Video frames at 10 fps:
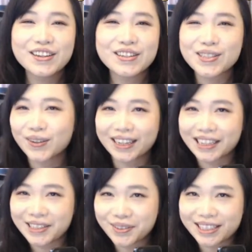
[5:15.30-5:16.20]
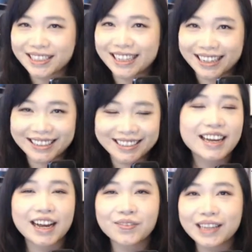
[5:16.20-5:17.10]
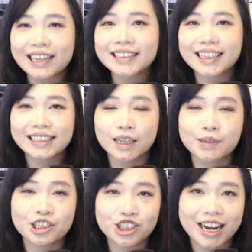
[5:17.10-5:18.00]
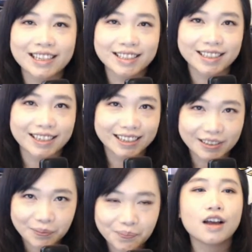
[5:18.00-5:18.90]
So I guess we'll see. I'm guessing it's gonna be Chastity.